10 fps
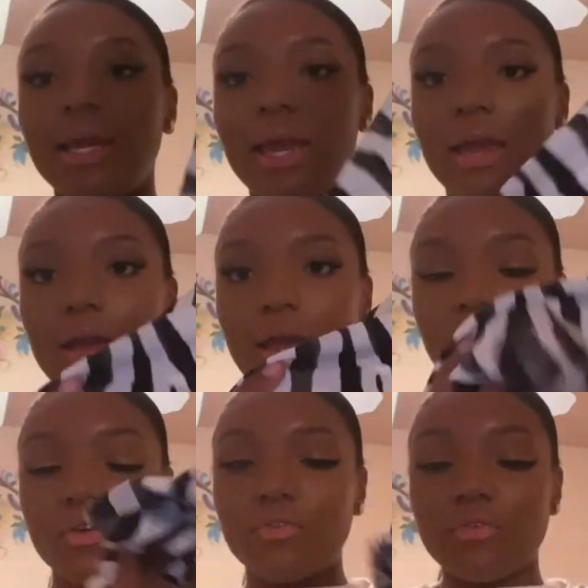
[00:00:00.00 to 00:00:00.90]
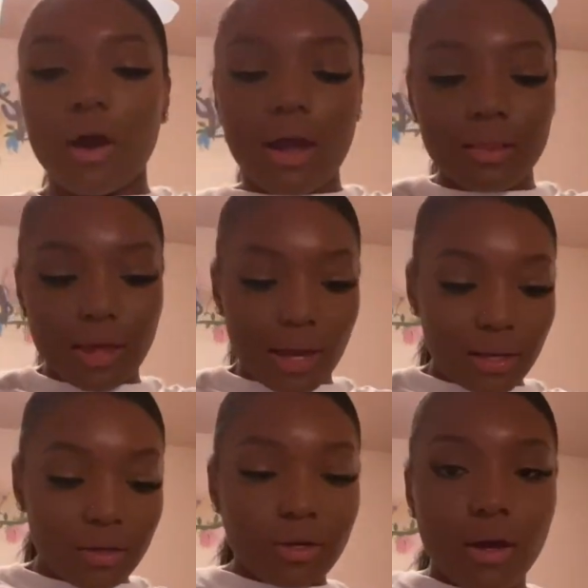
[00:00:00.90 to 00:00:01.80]
it in the front,
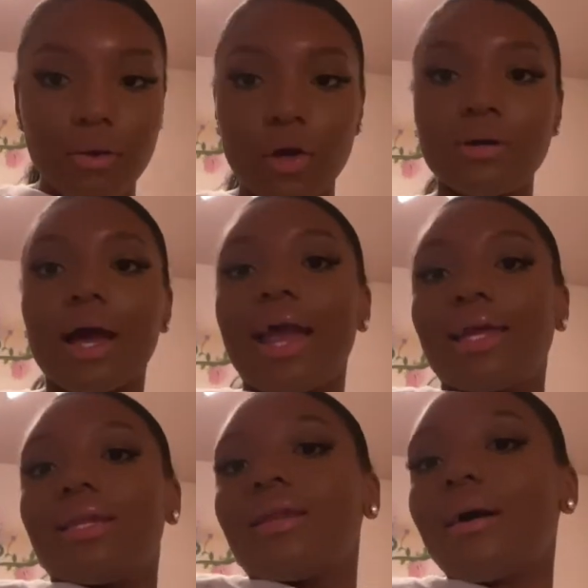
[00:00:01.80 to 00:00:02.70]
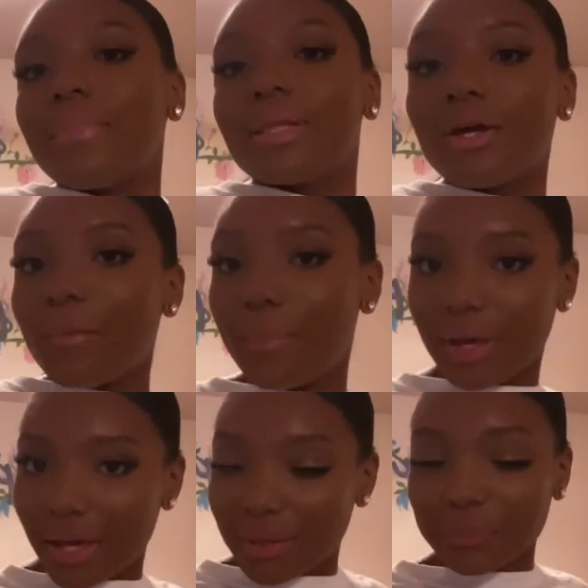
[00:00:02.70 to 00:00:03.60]
like, you know, hiking it up a little
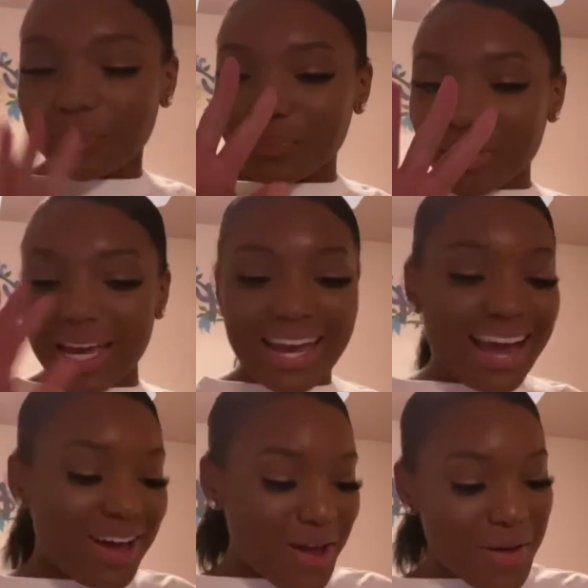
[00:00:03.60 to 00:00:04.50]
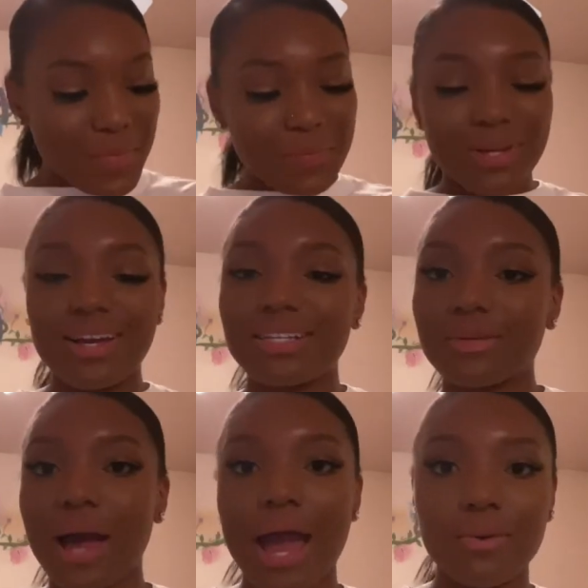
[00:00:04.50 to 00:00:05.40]
bit, putting on
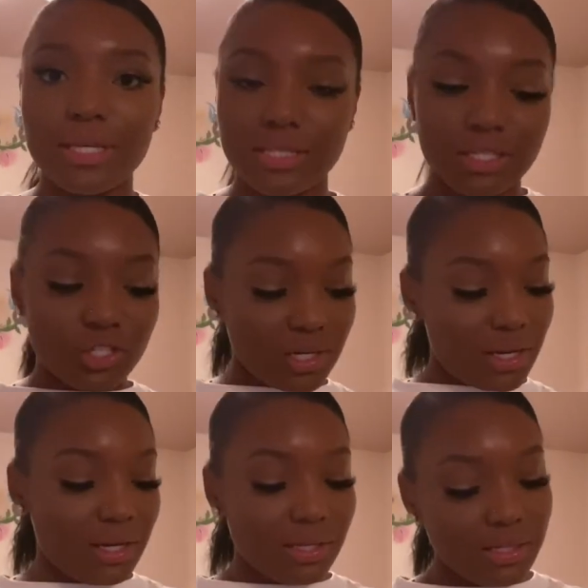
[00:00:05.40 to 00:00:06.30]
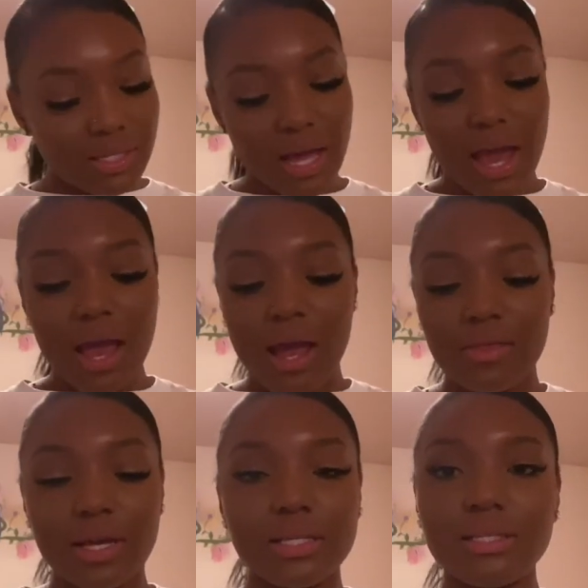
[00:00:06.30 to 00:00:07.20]
some high-waisted jeans.
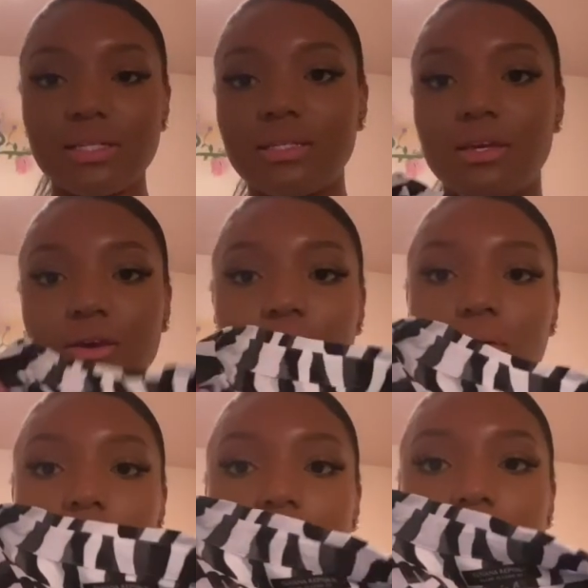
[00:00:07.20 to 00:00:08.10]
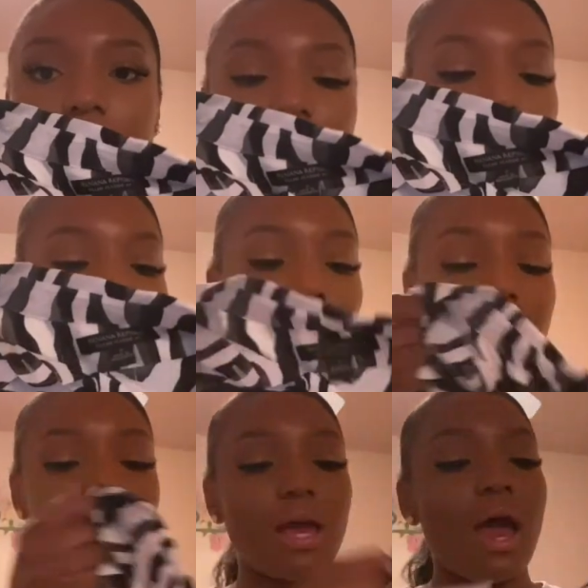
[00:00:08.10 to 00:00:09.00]
This is cute. I really love
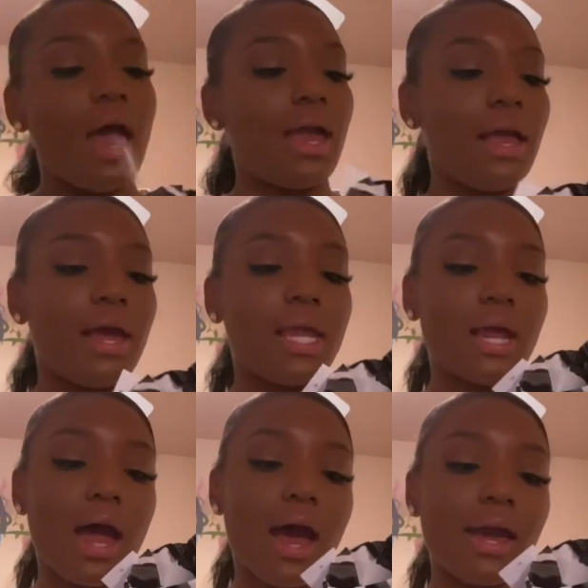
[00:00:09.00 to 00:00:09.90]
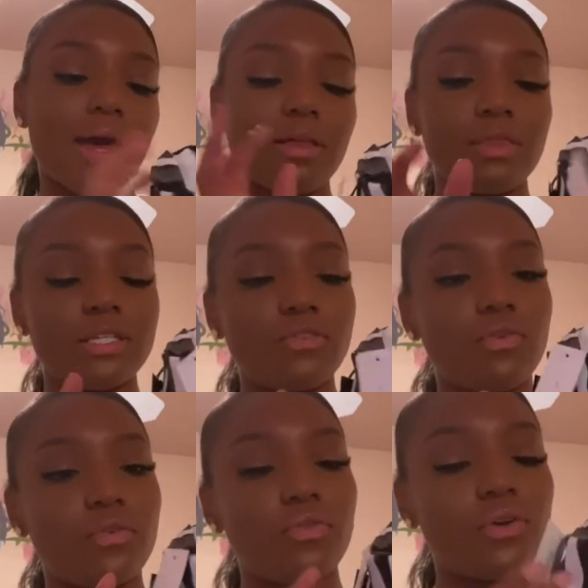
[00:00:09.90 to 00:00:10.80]
this. And I got this
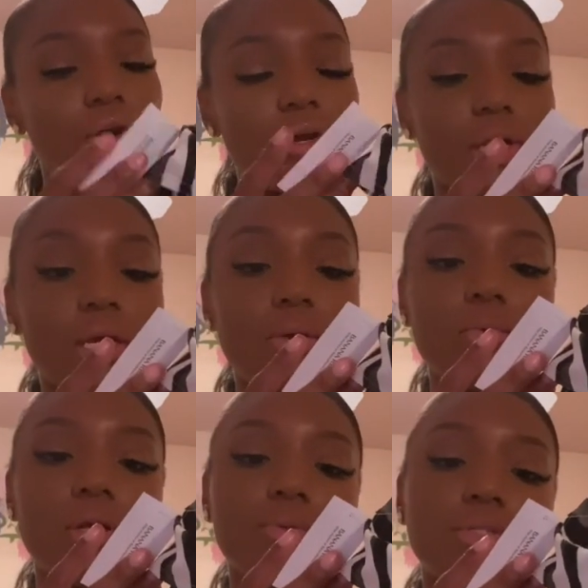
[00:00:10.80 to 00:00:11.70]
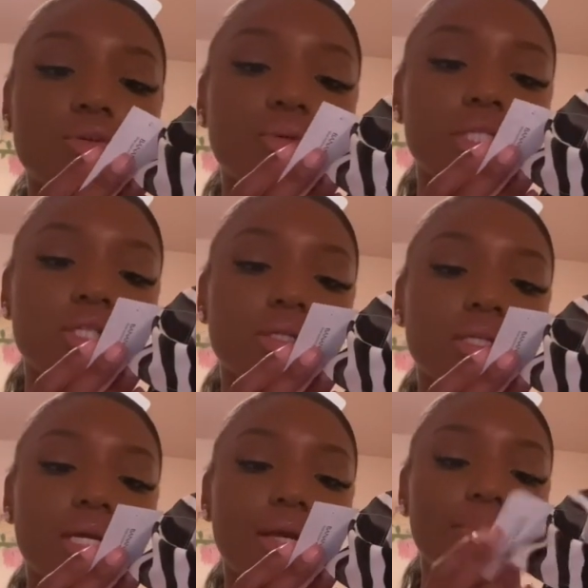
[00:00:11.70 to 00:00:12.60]
for $30 when it was
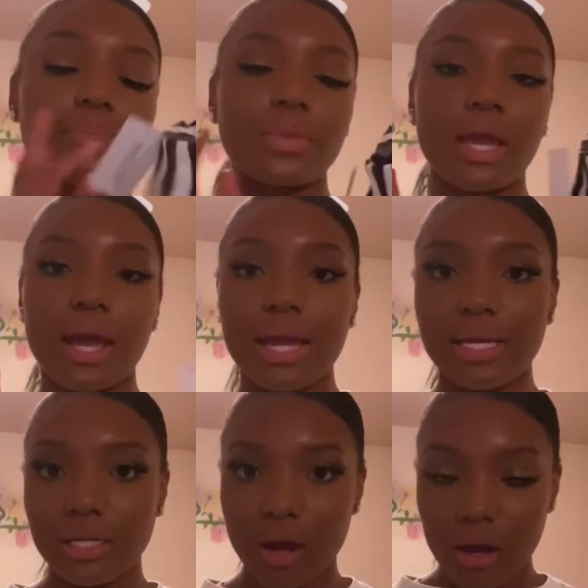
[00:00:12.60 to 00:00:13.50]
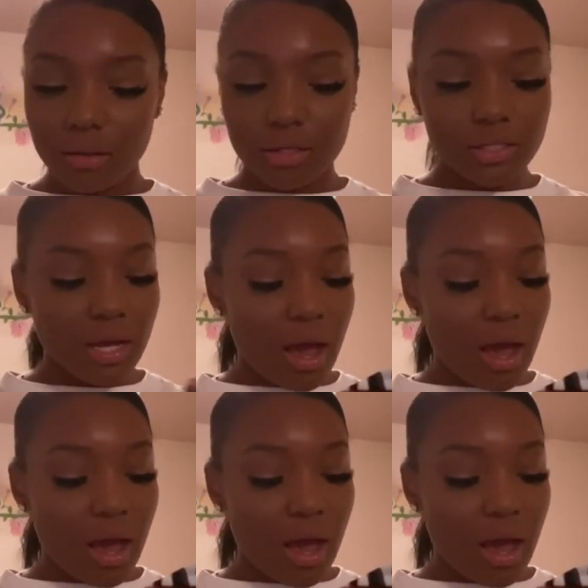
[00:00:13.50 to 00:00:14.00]
originally $80.